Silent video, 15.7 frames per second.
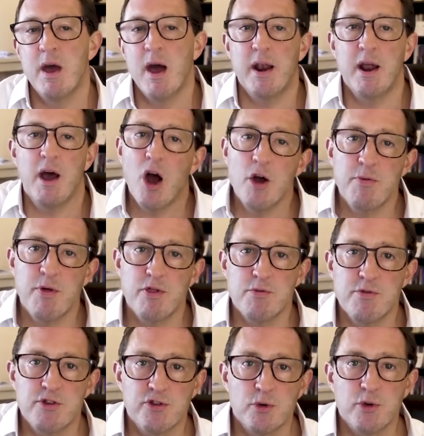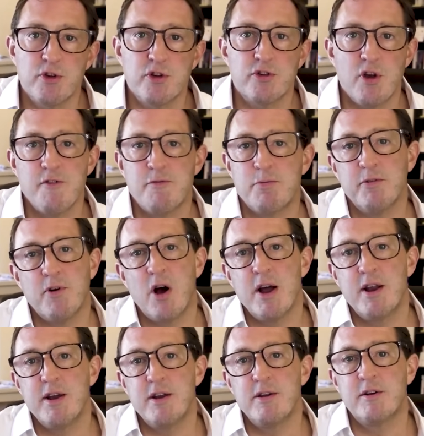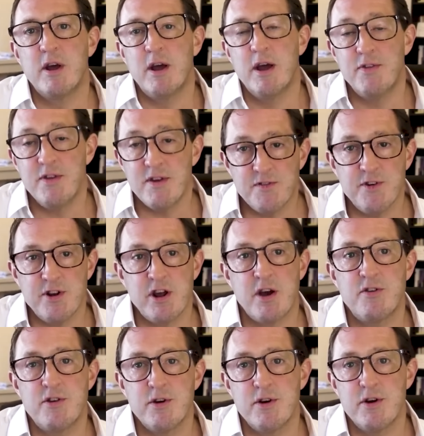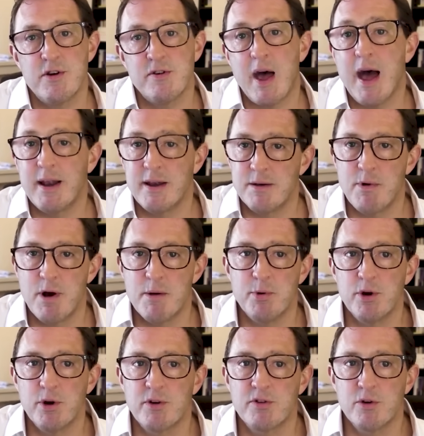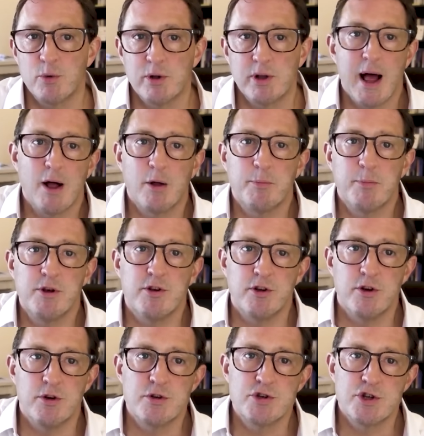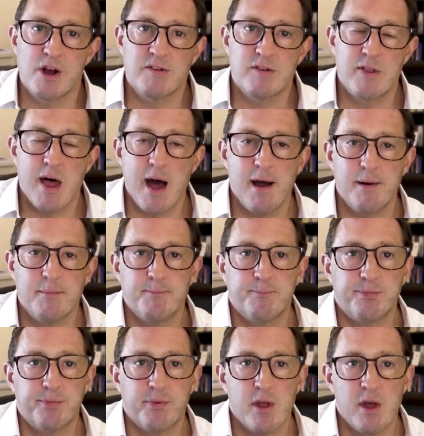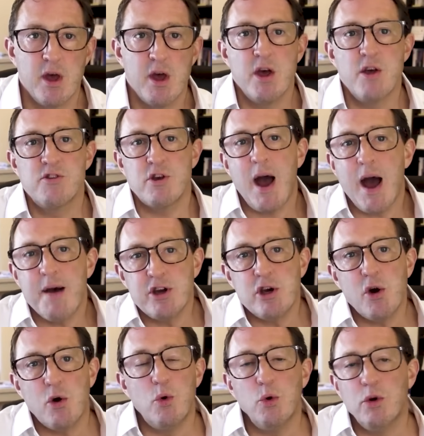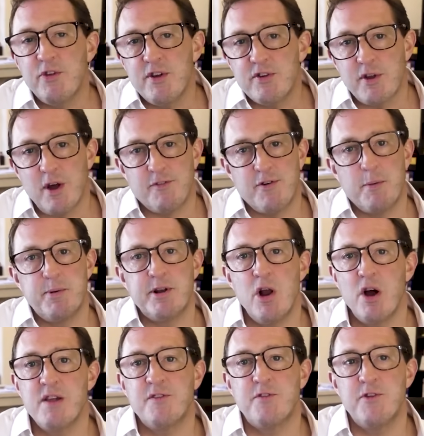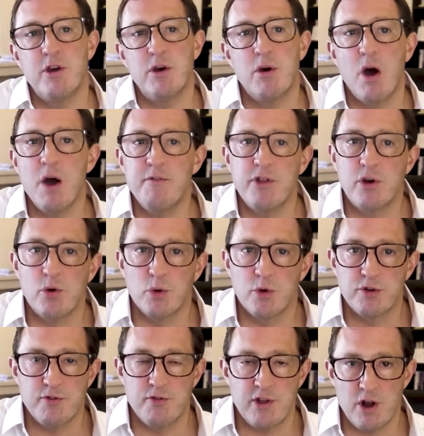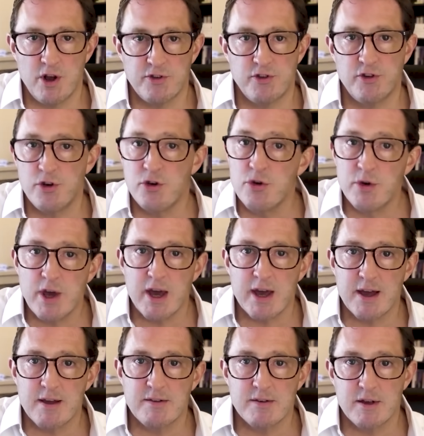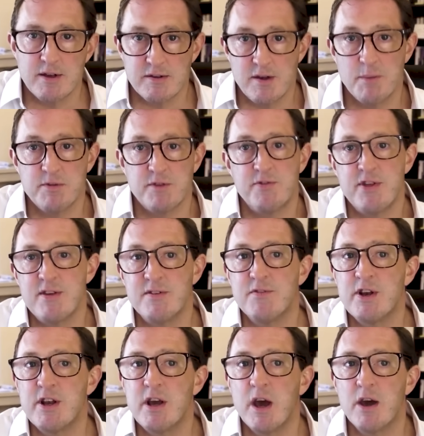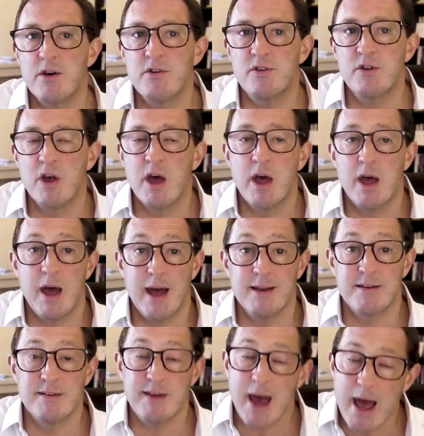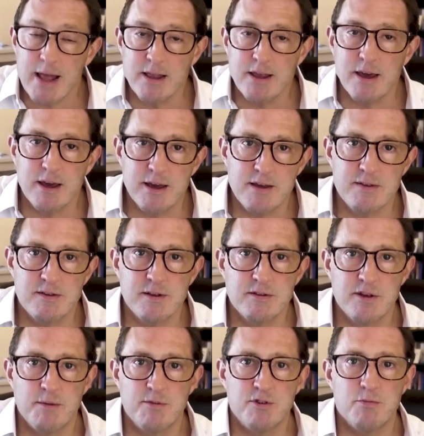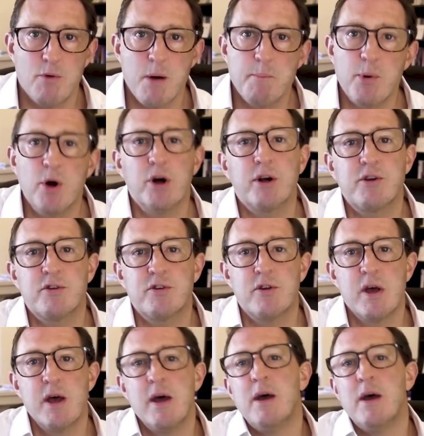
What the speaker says: And I hope that the resources I've provided in this video series and in my books will help you do just that. So having got all of this stuff up in lights for you over the course of the last 2 years in terms of these videos and 10 years in terms of my books,